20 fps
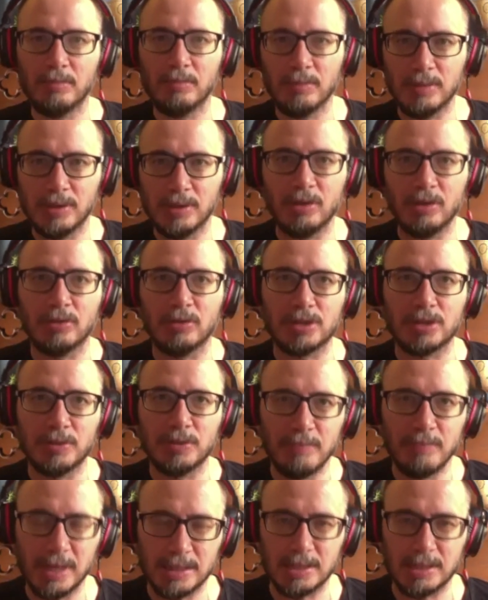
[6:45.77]
you know,
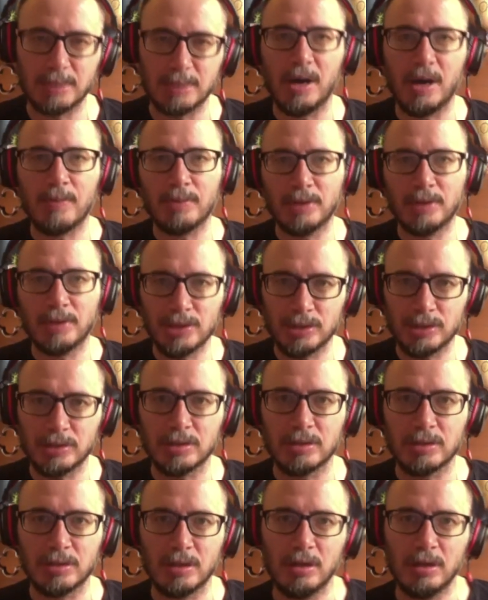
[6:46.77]
to mix the
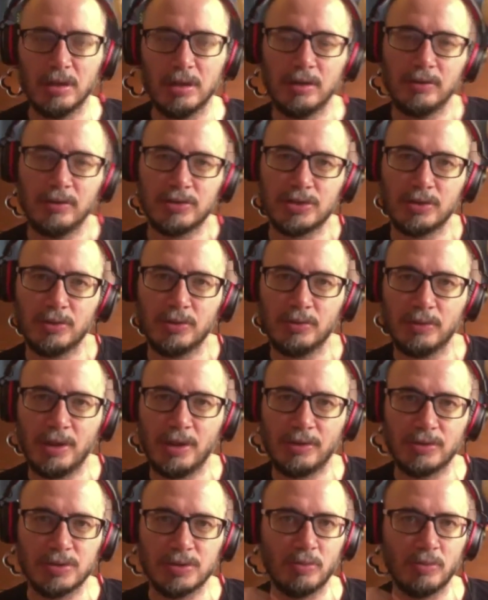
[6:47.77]
population so
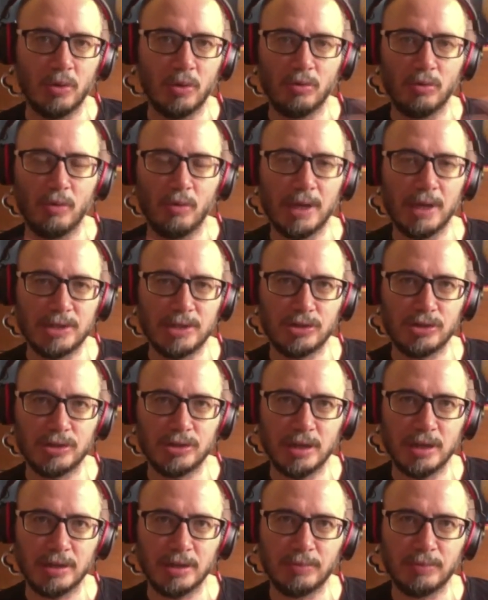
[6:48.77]
that there's a more robust
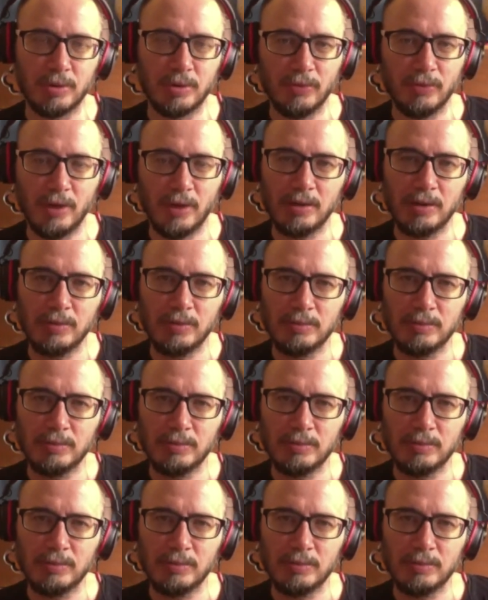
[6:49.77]
genetic profile?